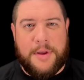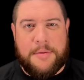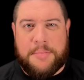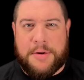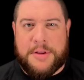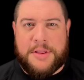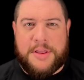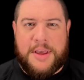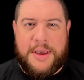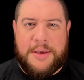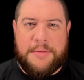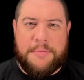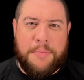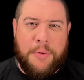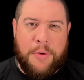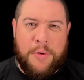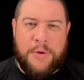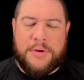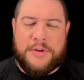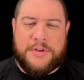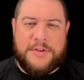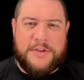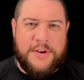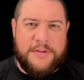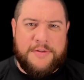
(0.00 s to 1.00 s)
But the
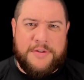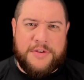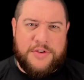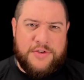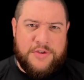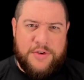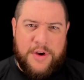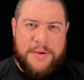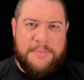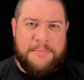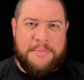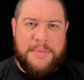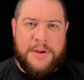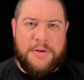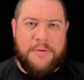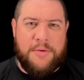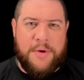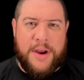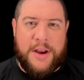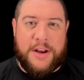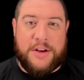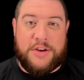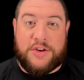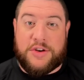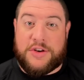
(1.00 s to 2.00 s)
importance of a straight
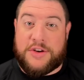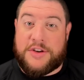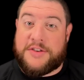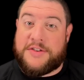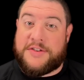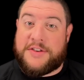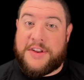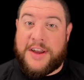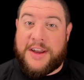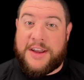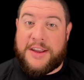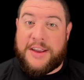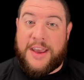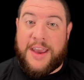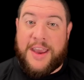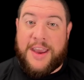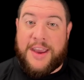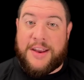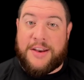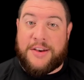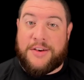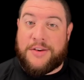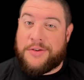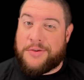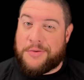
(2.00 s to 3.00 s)
mid-range does not
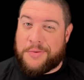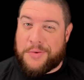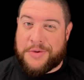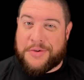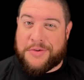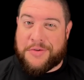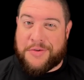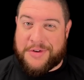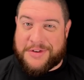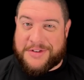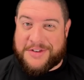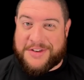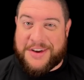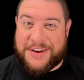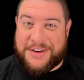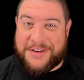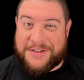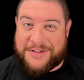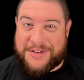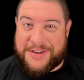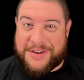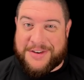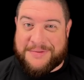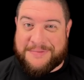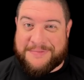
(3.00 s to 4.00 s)
end with Chris
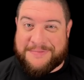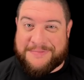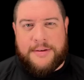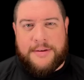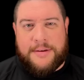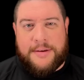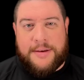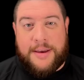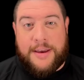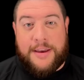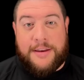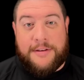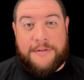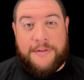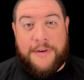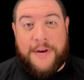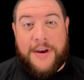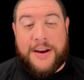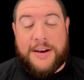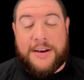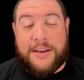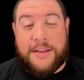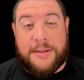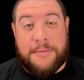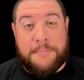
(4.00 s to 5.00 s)
Dickerson. In
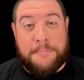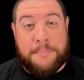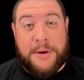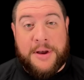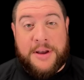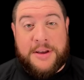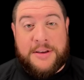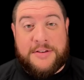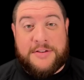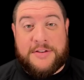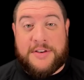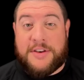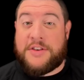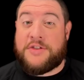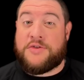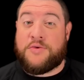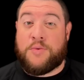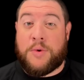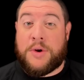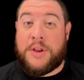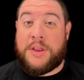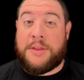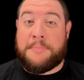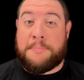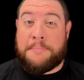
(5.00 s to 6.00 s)
fact, The Buzz is
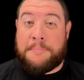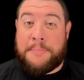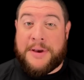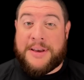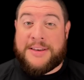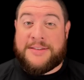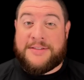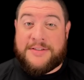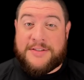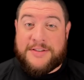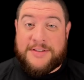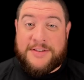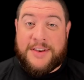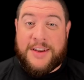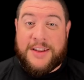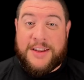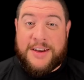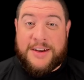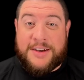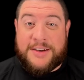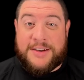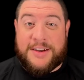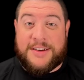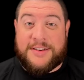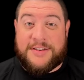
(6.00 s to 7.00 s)
one of the best
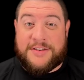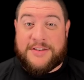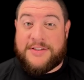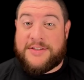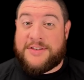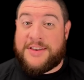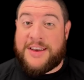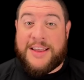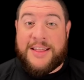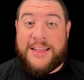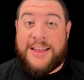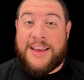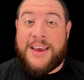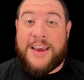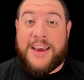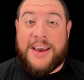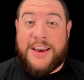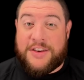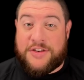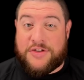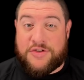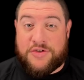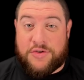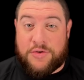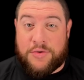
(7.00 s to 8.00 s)
selling discs in the
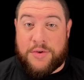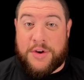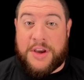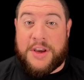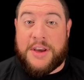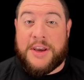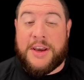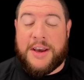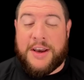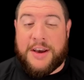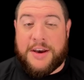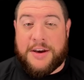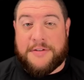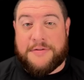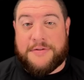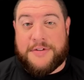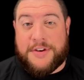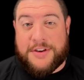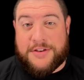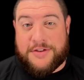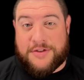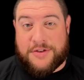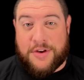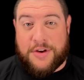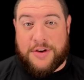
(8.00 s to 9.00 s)
history of
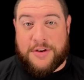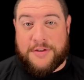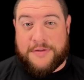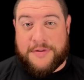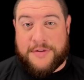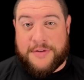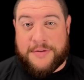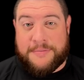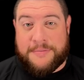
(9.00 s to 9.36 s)
disc golf.